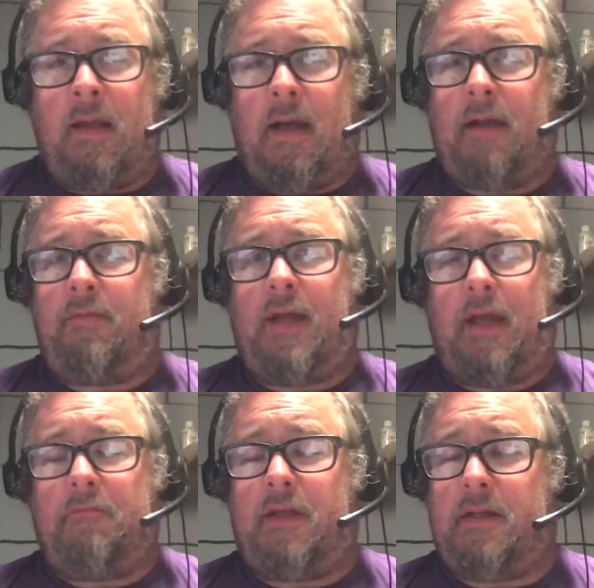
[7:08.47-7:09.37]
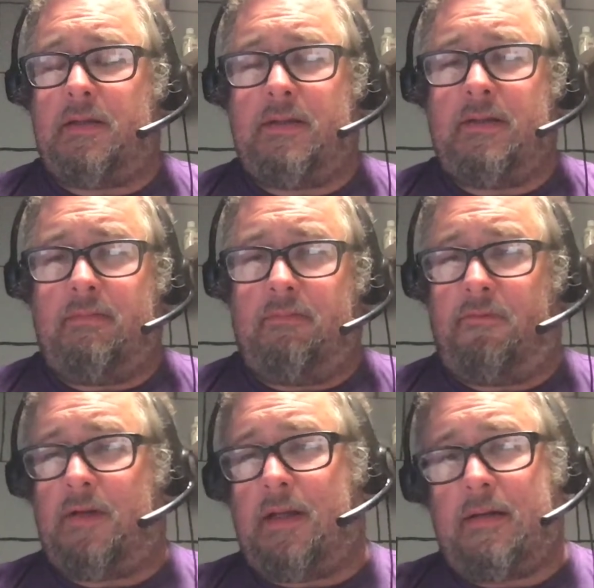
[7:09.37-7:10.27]
I would have kids
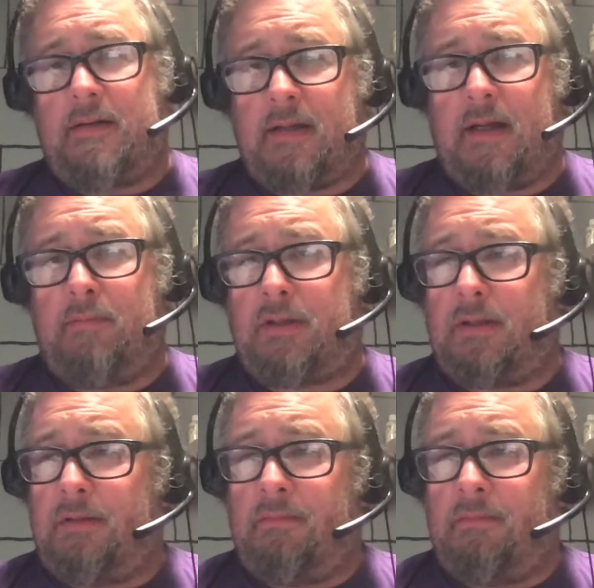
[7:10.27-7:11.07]
fill out a timesheet.